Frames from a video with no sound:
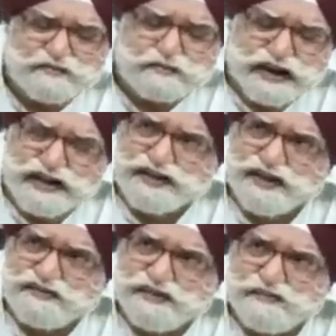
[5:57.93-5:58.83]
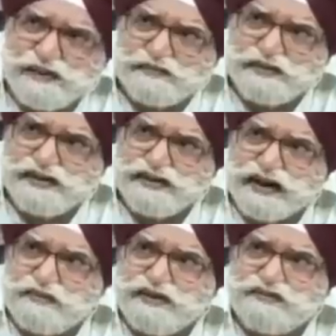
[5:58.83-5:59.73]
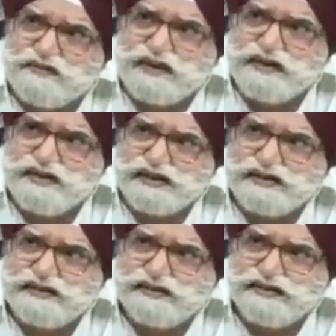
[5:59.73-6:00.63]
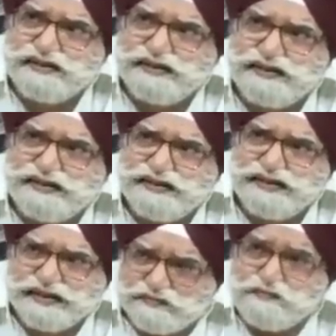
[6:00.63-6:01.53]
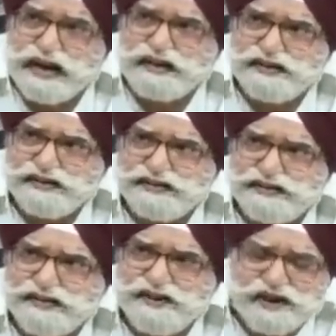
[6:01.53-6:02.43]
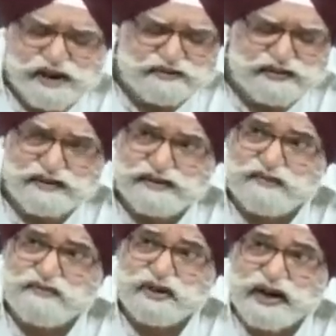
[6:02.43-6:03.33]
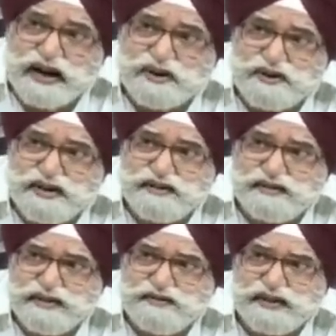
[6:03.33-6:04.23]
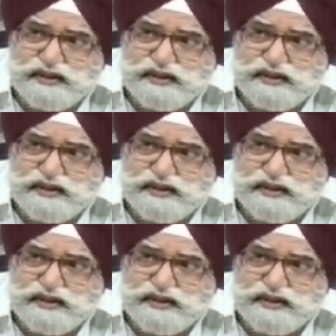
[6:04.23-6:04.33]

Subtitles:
Bulk of the people come in for 5 years. Men. Officers come for ROTC, which